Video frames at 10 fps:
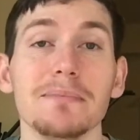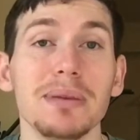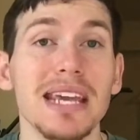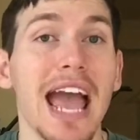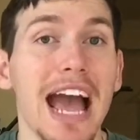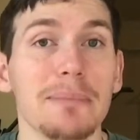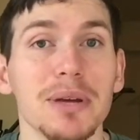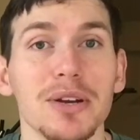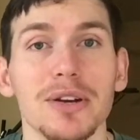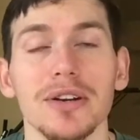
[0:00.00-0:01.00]
be
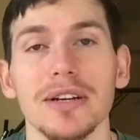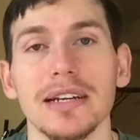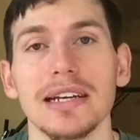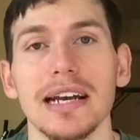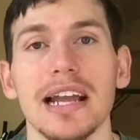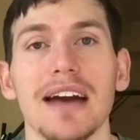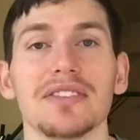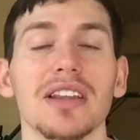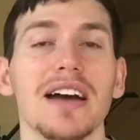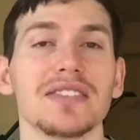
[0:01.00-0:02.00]
happier, and have
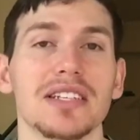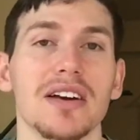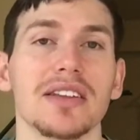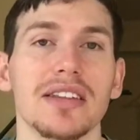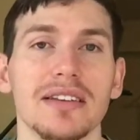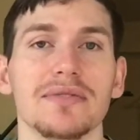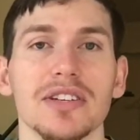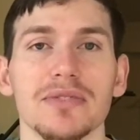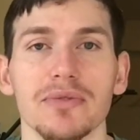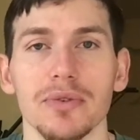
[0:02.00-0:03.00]
the lifestyle that they
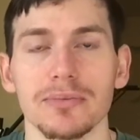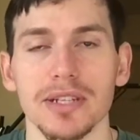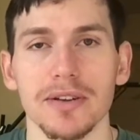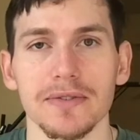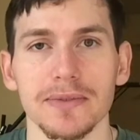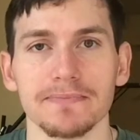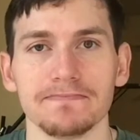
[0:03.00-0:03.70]
envision for themselves.